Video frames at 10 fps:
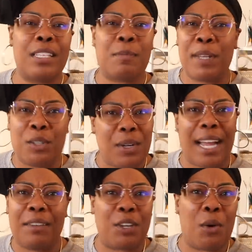the spindle
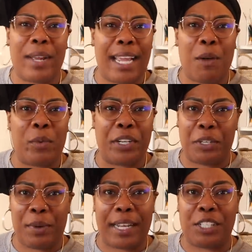kind of going at weird
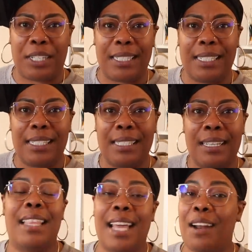directions.
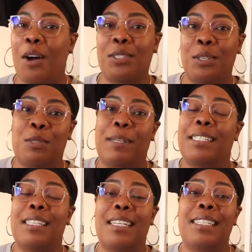And that also
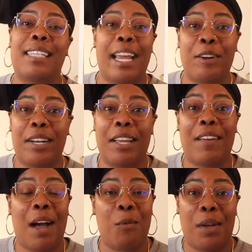speaks to the integrity of
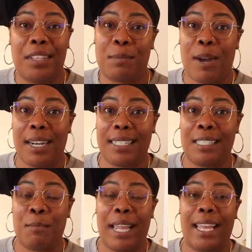how well this product
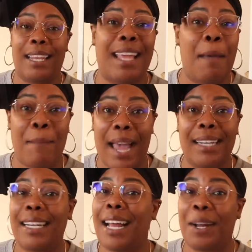is made. That
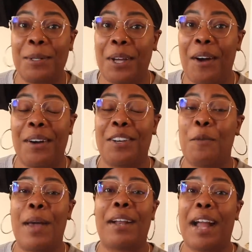magnet held on
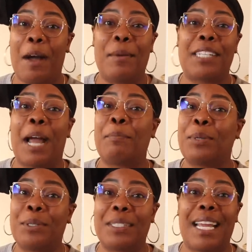no matter how much I
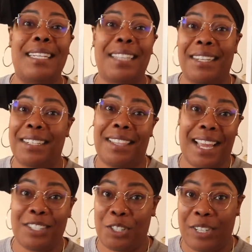pulled and tugged
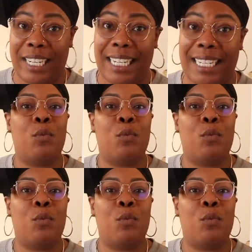that string,